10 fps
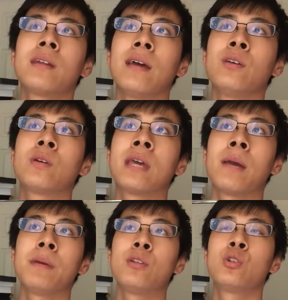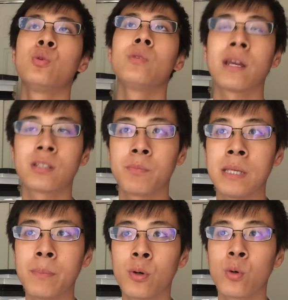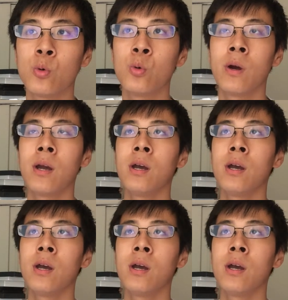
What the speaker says: that you can't be too nice to people who